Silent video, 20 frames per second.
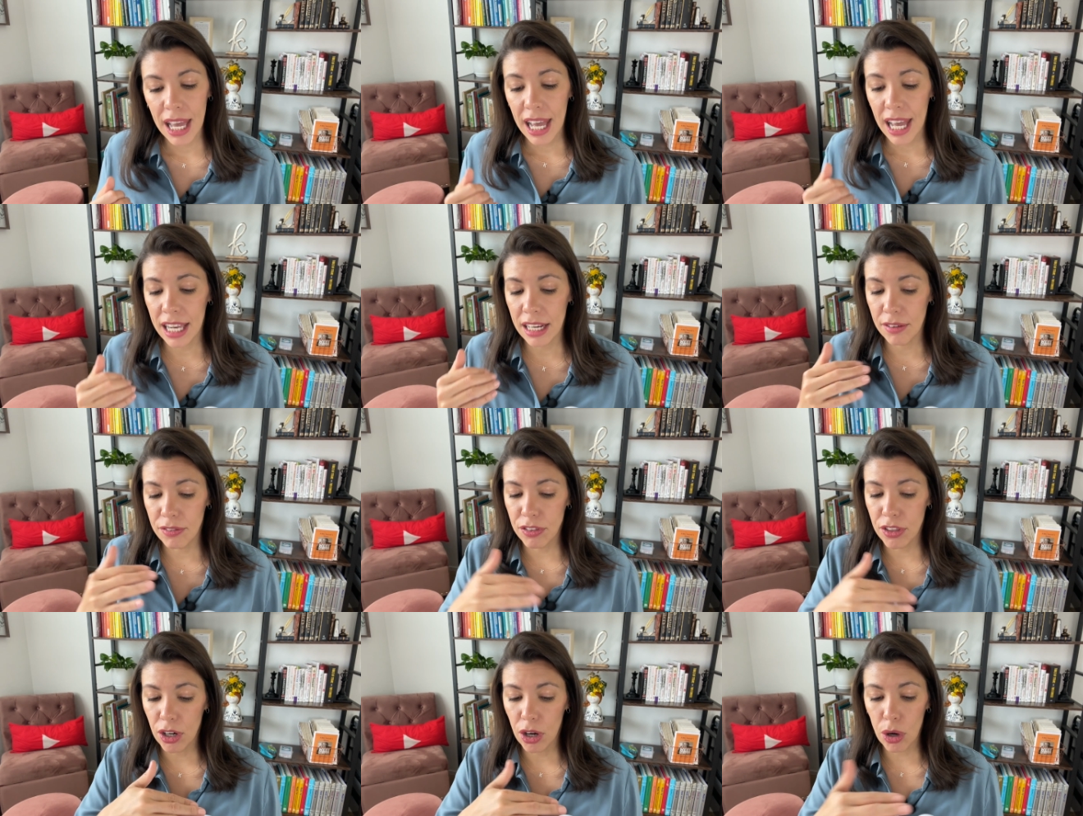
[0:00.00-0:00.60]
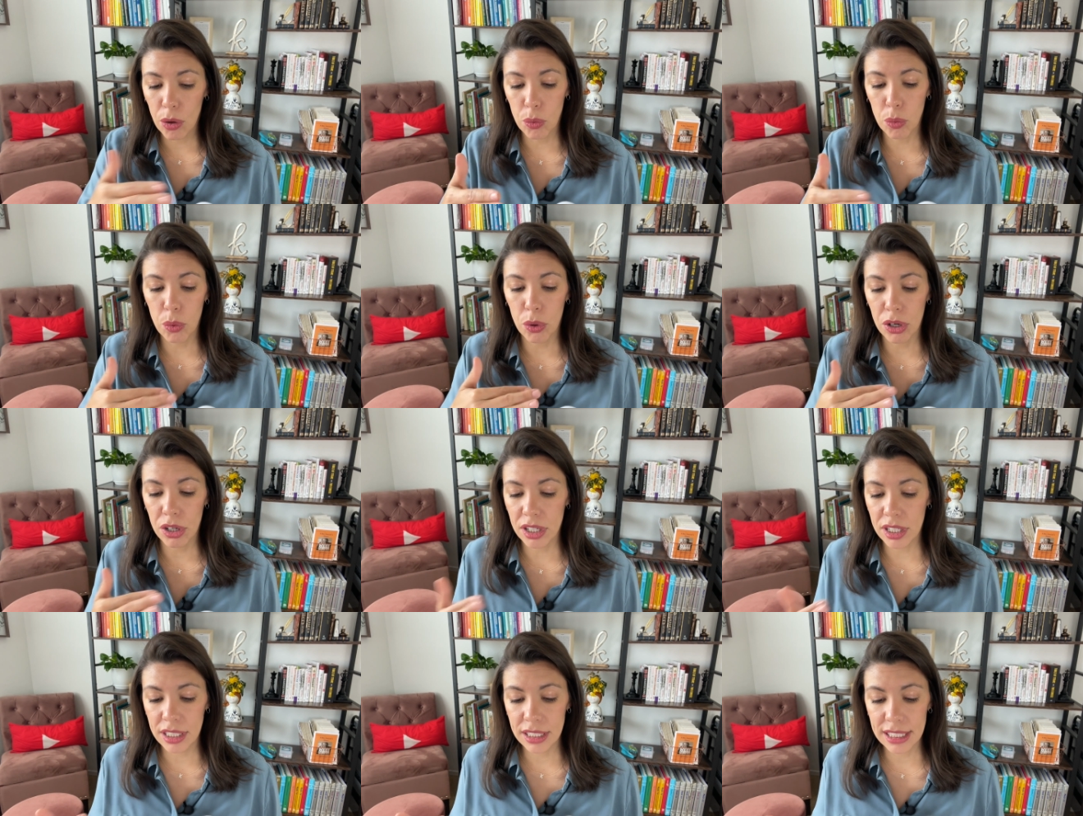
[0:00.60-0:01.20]
And if there are
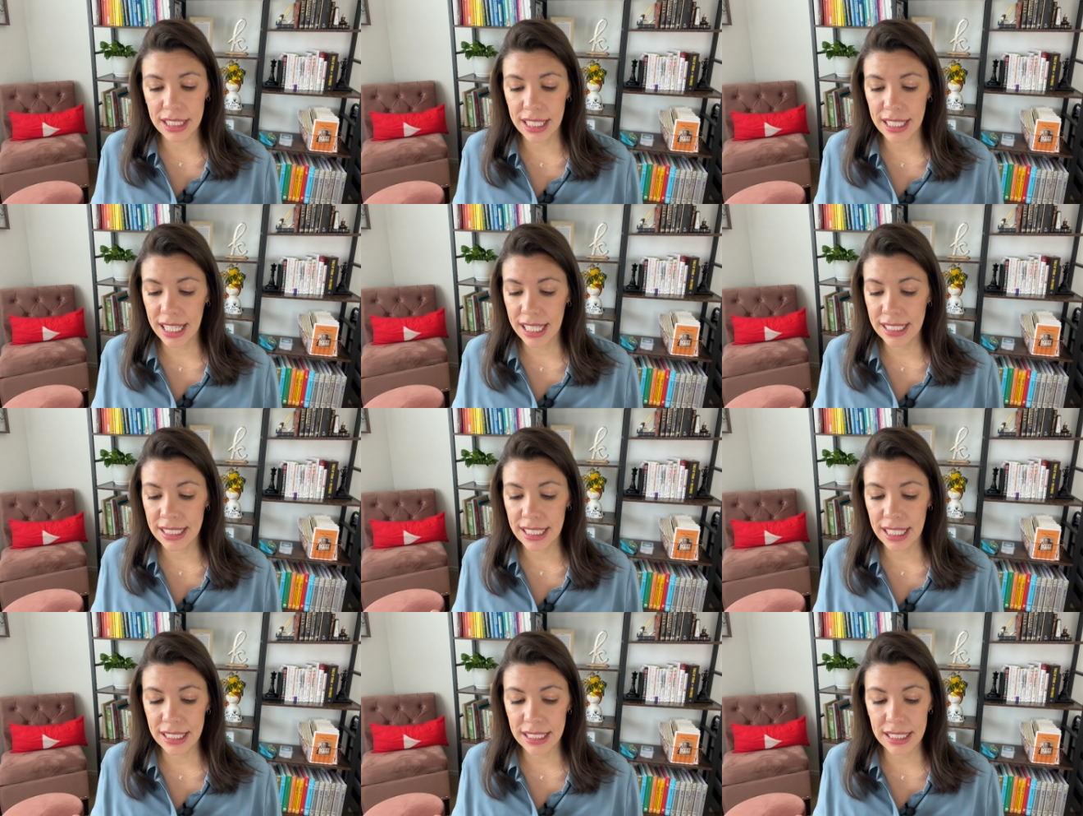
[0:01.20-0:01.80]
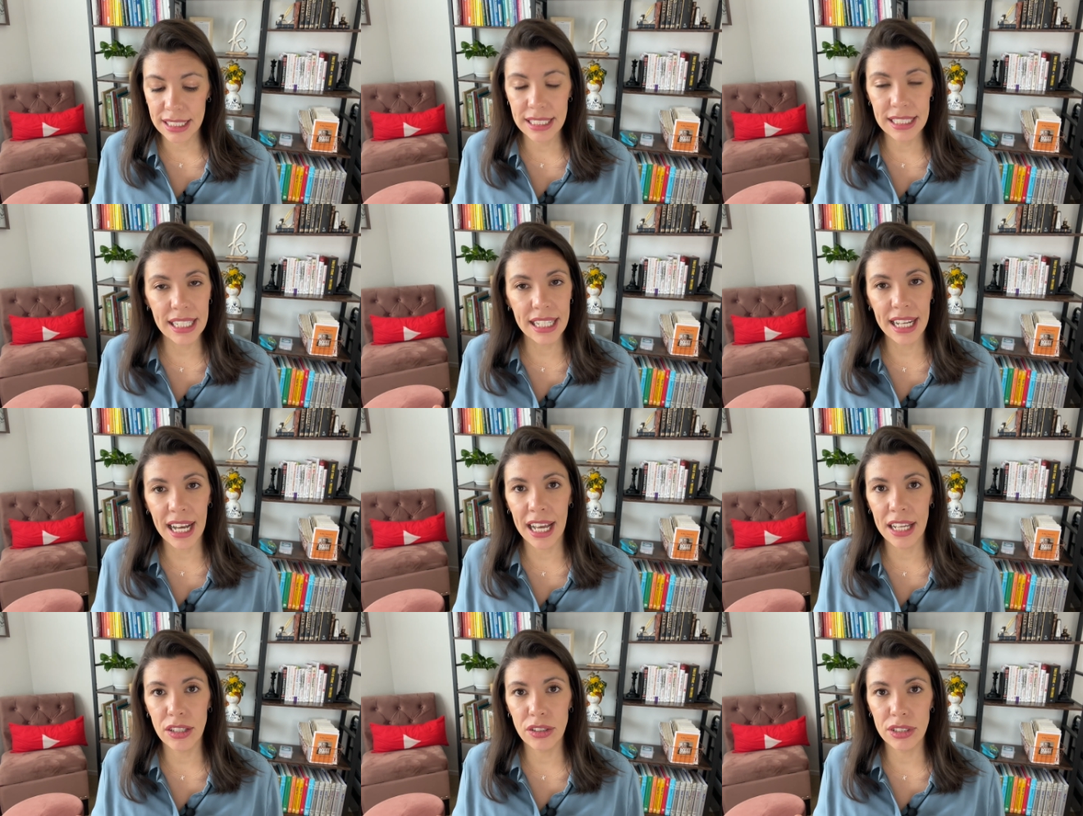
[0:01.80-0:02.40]
words in that sentence
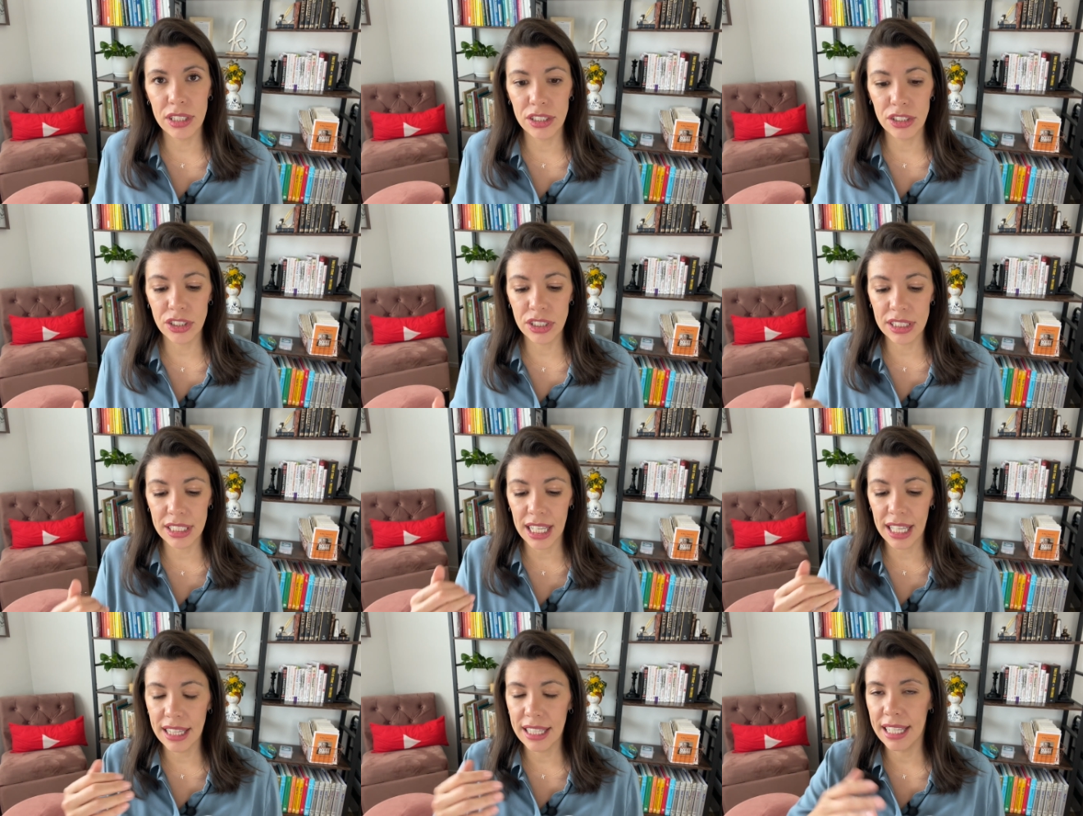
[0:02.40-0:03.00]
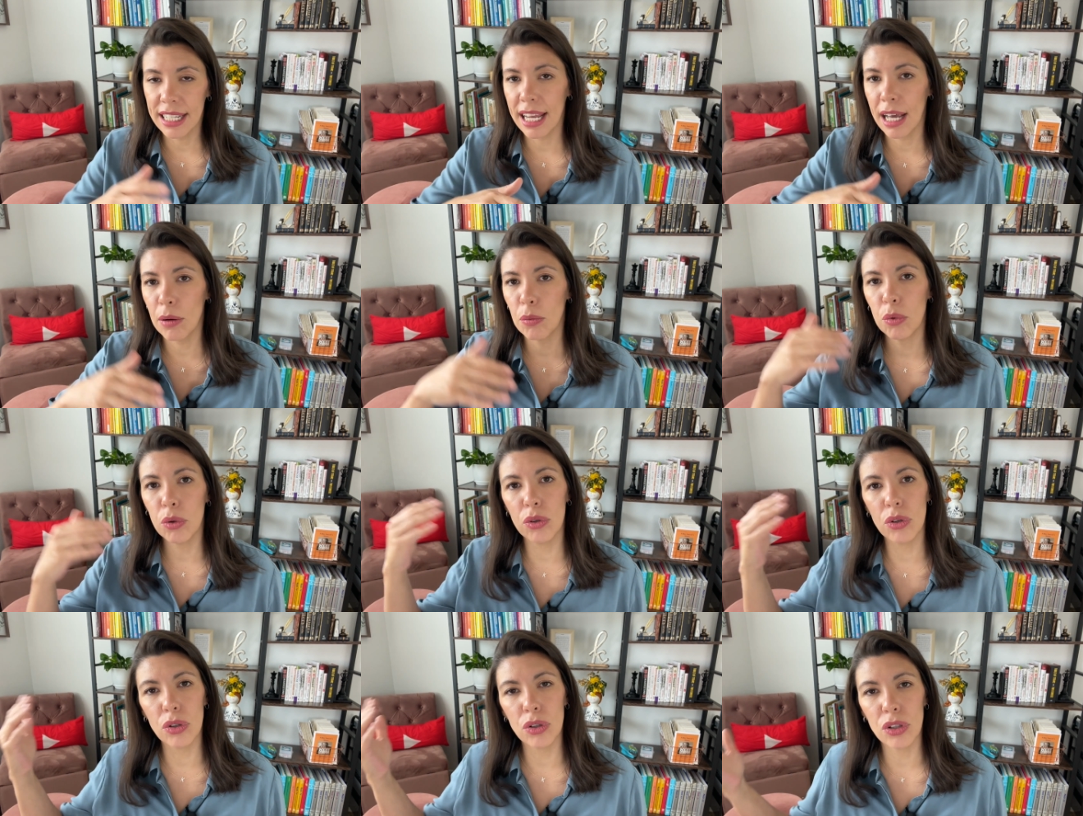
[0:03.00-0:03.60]
that I don't understand, then I
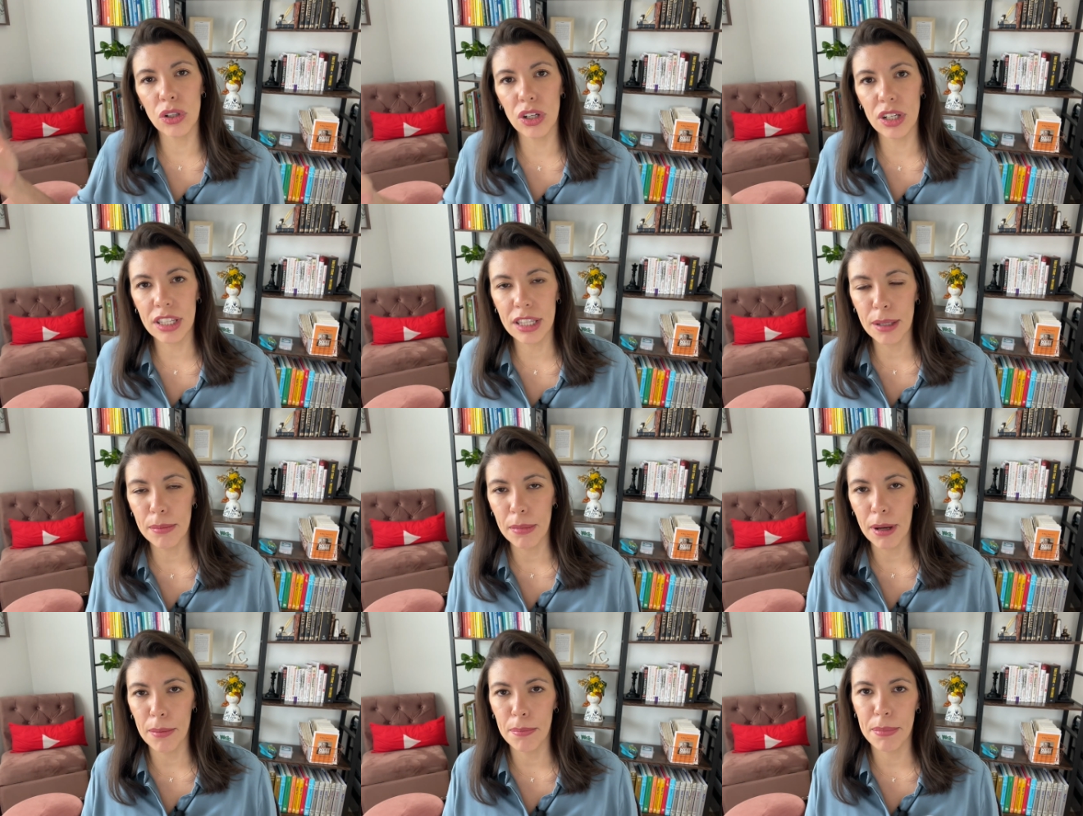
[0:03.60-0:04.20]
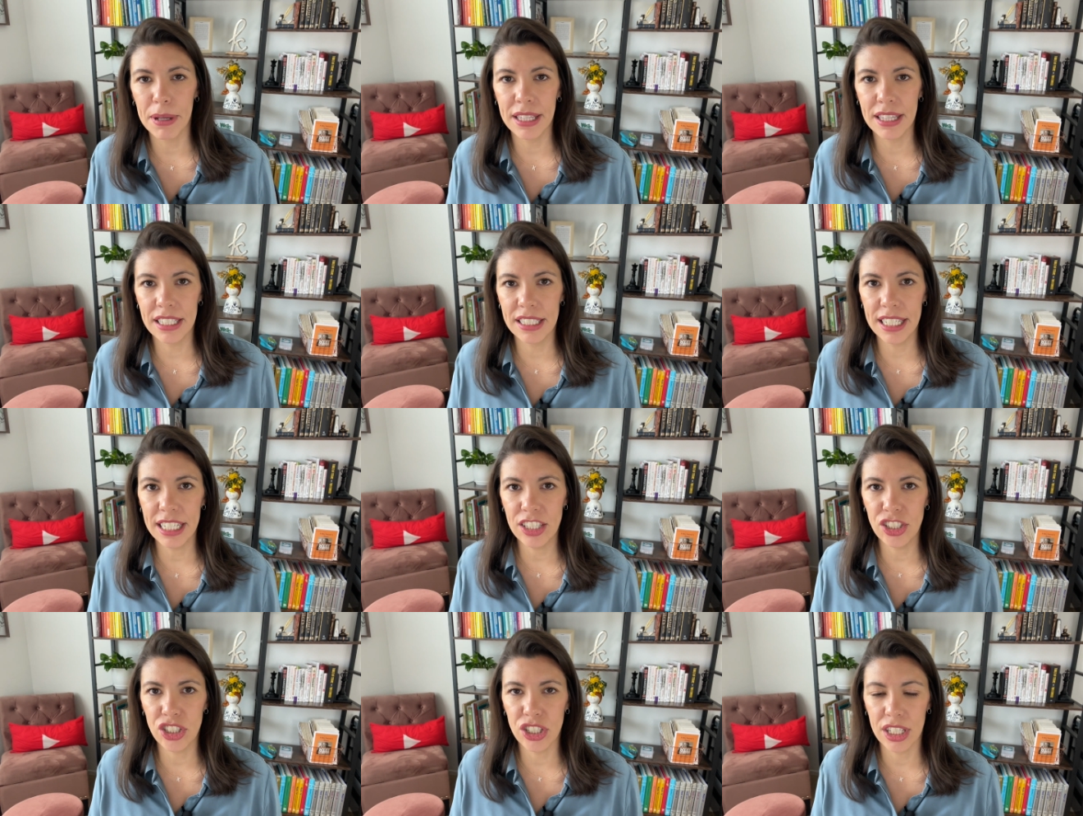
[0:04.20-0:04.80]
will look them up in the
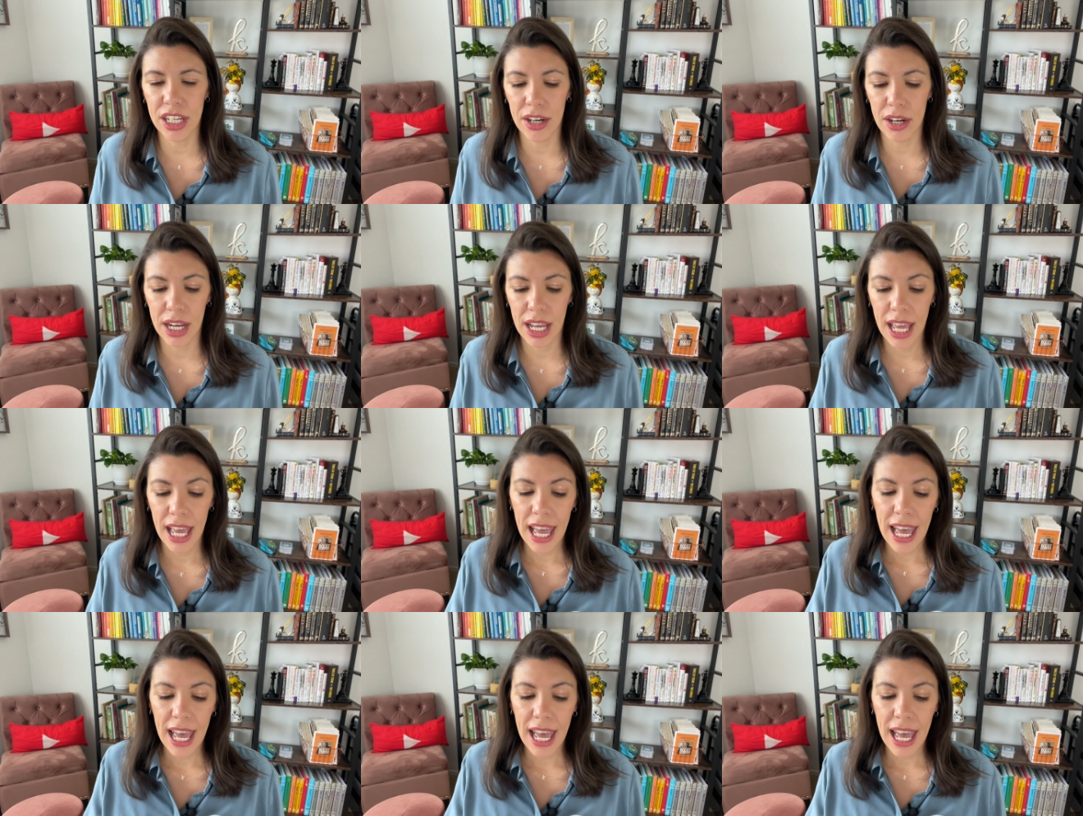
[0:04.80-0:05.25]
dictionary.